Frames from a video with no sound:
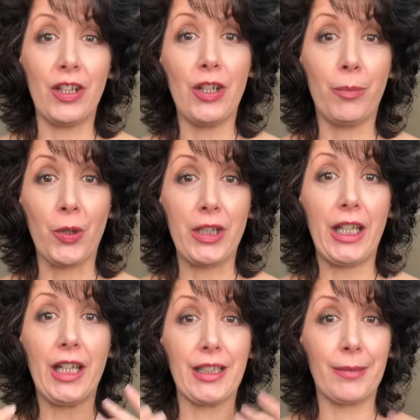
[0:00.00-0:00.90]
your body
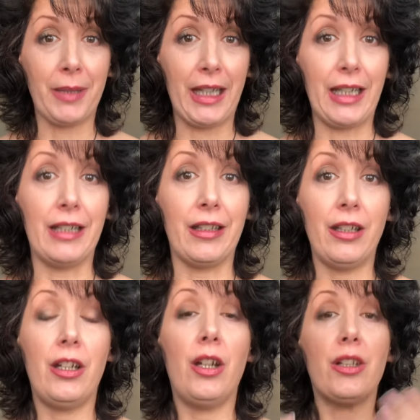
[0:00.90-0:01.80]
has been
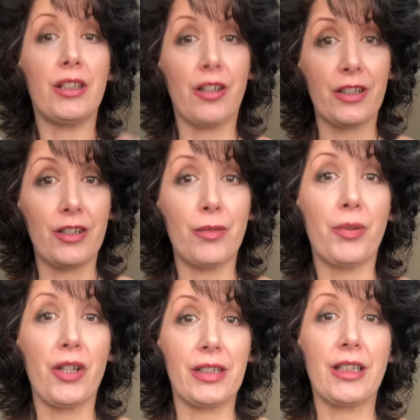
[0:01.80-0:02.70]
starting to
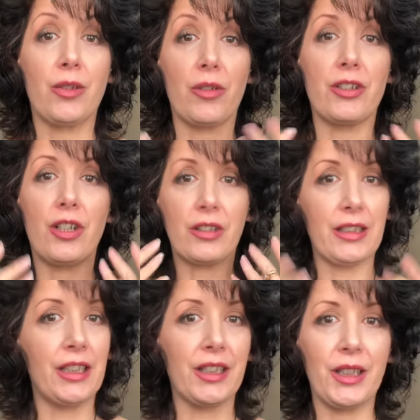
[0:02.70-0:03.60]
process all the
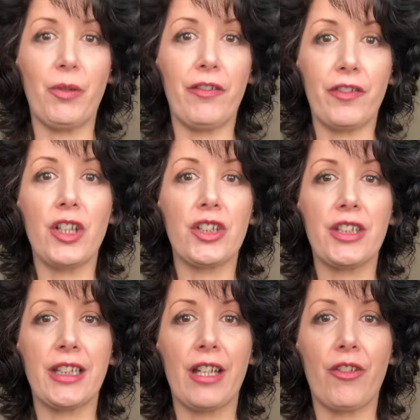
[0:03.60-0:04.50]
toxins, so it
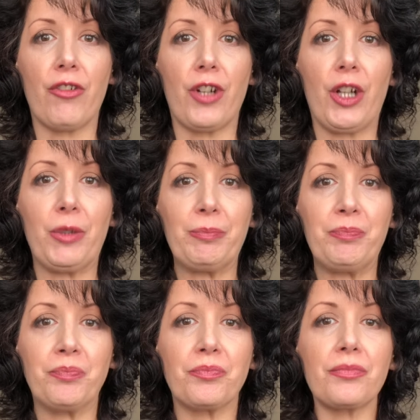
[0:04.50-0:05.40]
flushes that through.
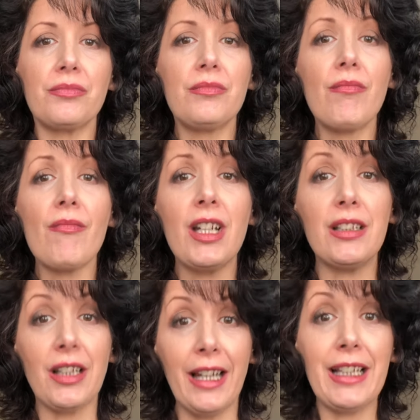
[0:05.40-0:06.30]

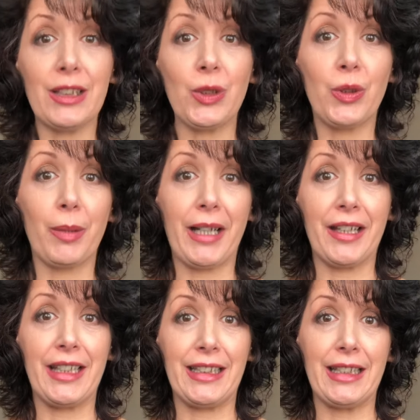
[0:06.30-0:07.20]
So let's talk
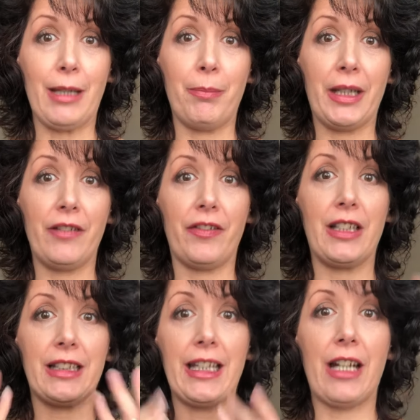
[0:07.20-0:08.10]
about these 10
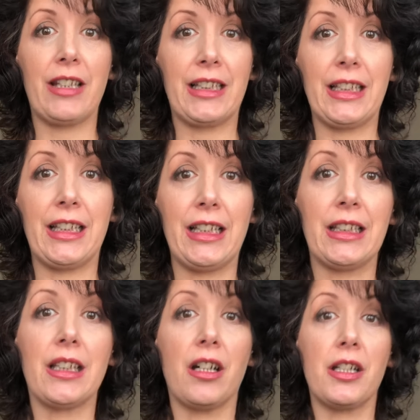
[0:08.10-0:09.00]
benefits. Now this is
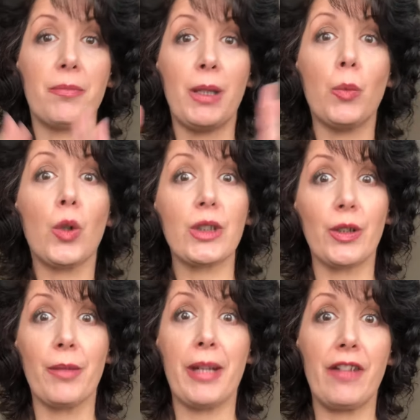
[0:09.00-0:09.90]
inside me, what
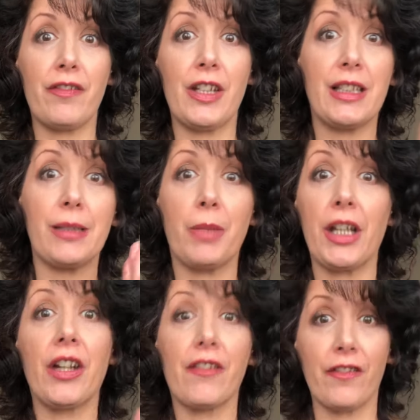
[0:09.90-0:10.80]
sort of benefits am I
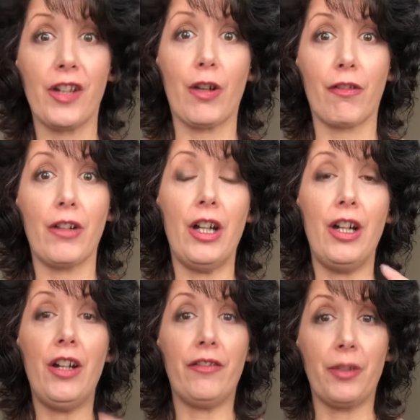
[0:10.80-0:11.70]
going to feel
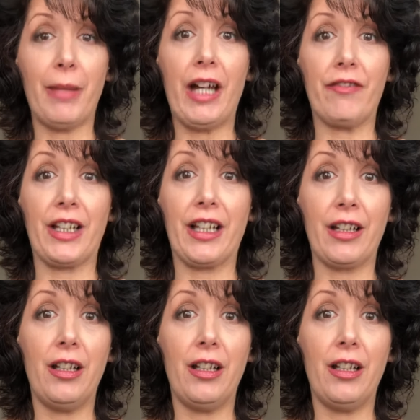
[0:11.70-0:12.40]
from having